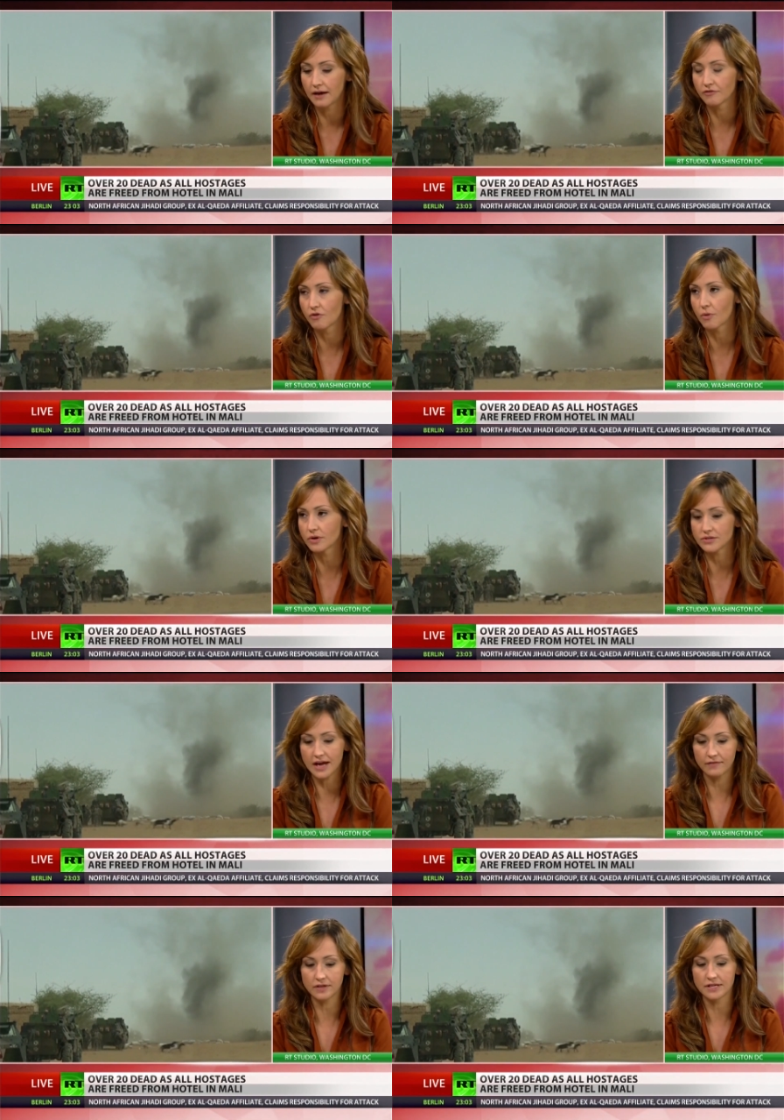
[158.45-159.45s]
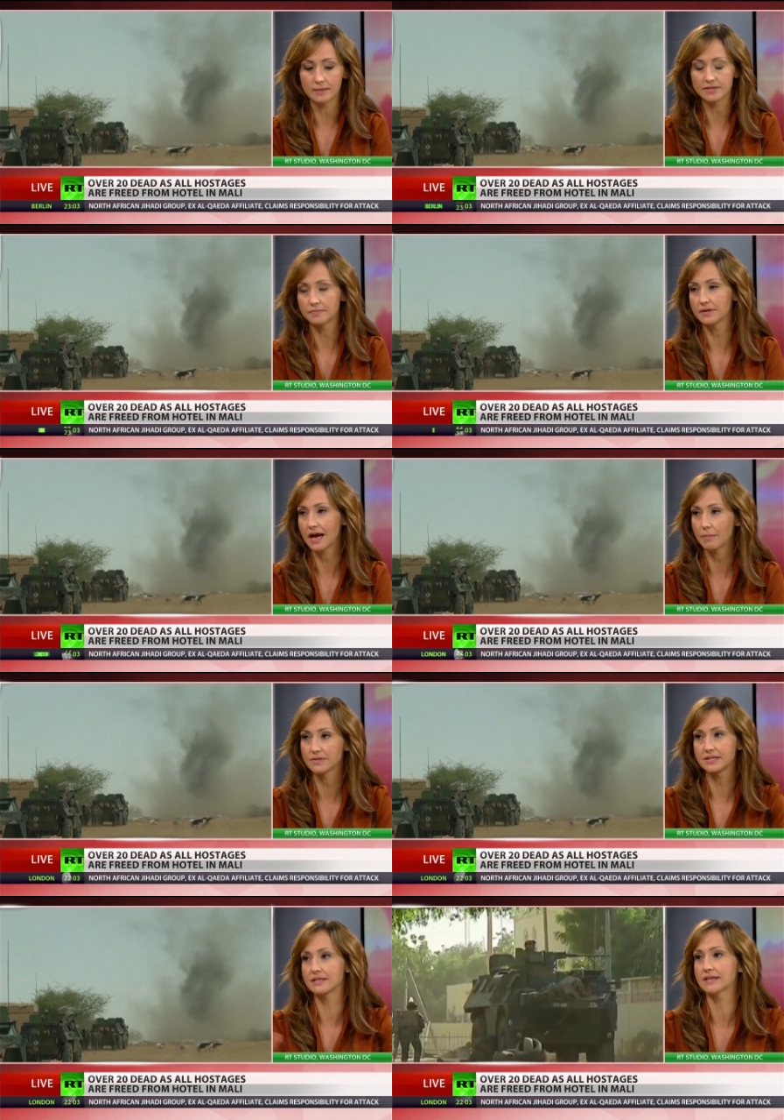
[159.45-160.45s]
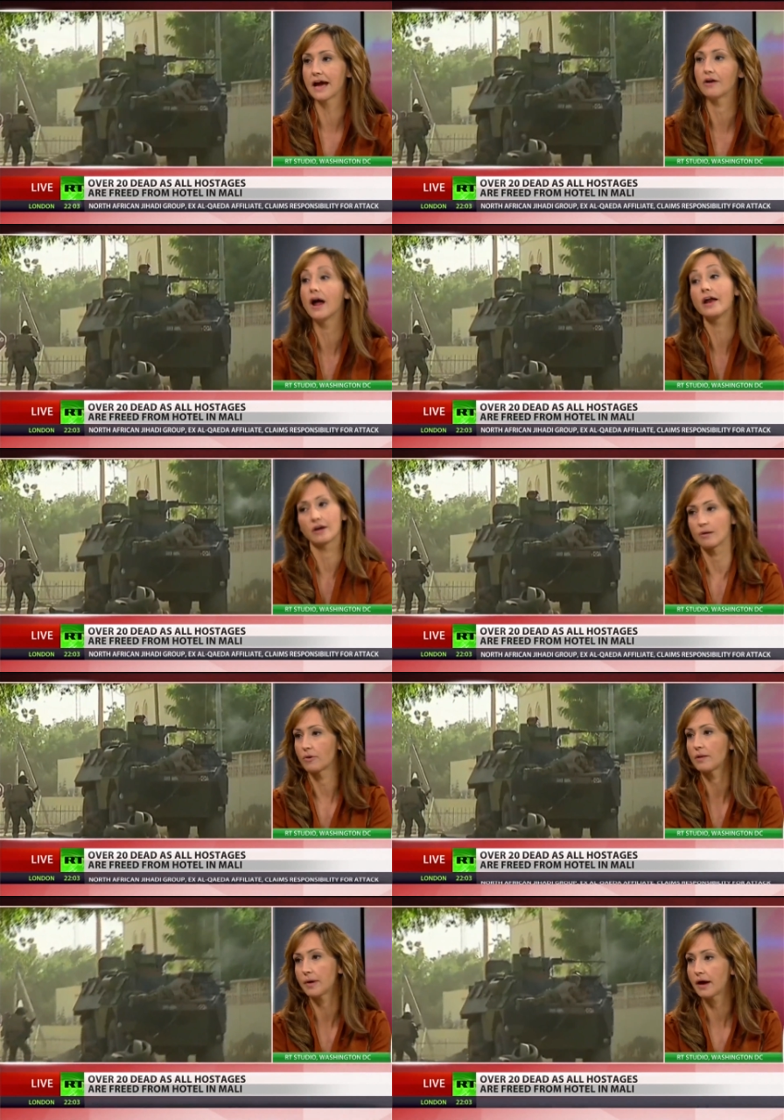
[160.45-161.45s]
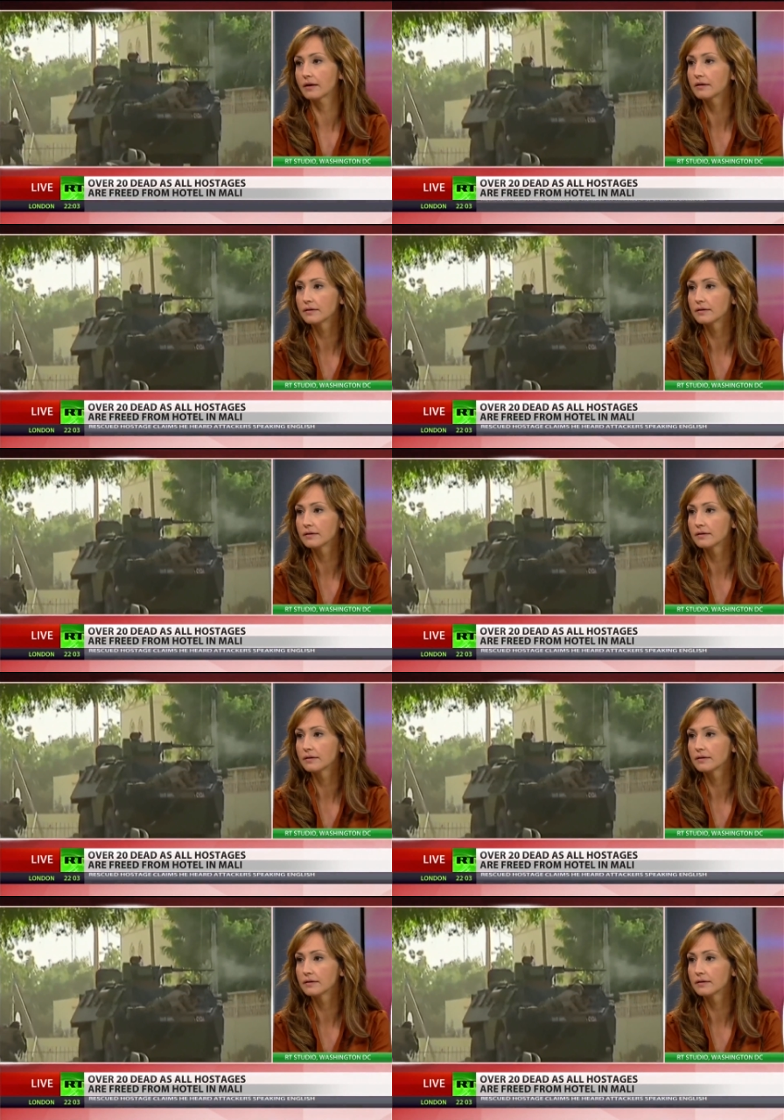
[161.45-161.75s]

And of course, every time something happens, they scatter and come right back.